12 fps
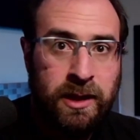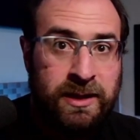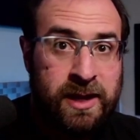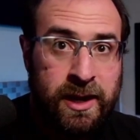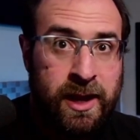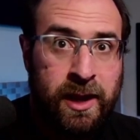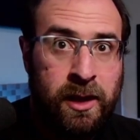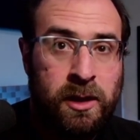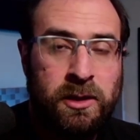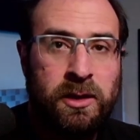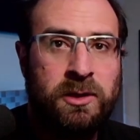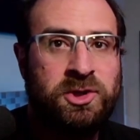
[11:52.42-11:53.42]
getting
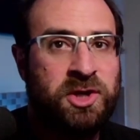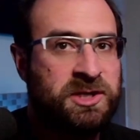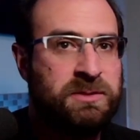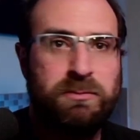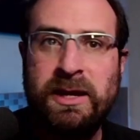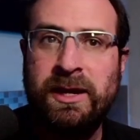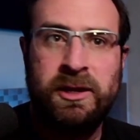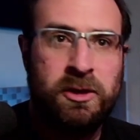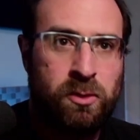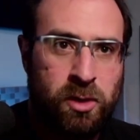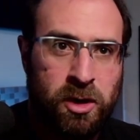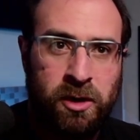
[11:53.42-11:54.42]
just
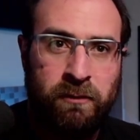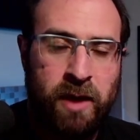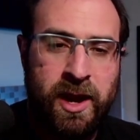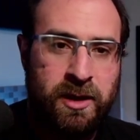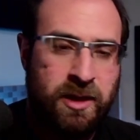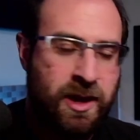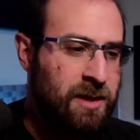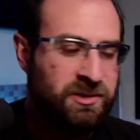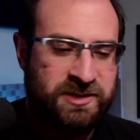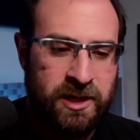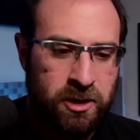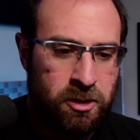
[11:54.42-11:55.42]
menial work, right? Like I
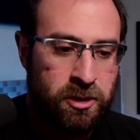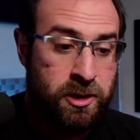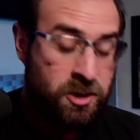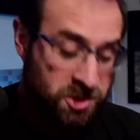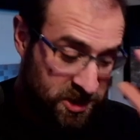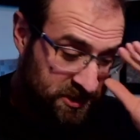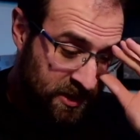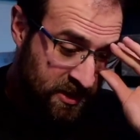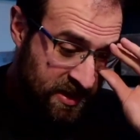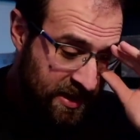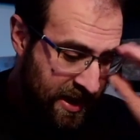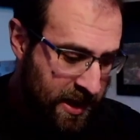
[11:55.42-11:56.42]
was saying earlier, just,
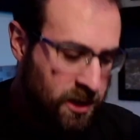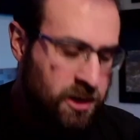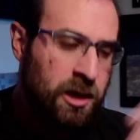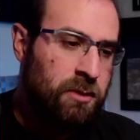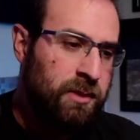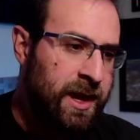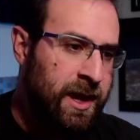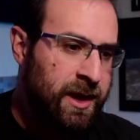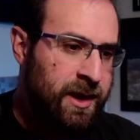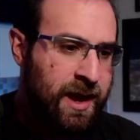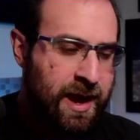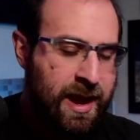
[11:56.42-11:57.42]
hey, go
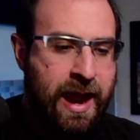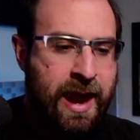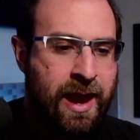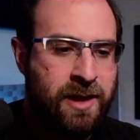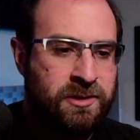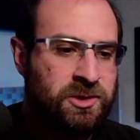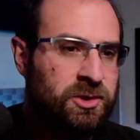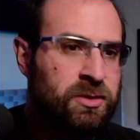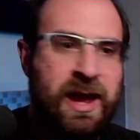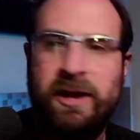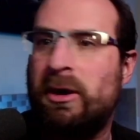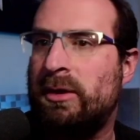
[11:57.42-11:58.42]
in and
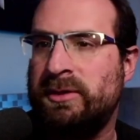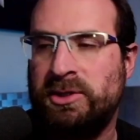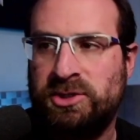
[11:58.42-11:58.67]
track all these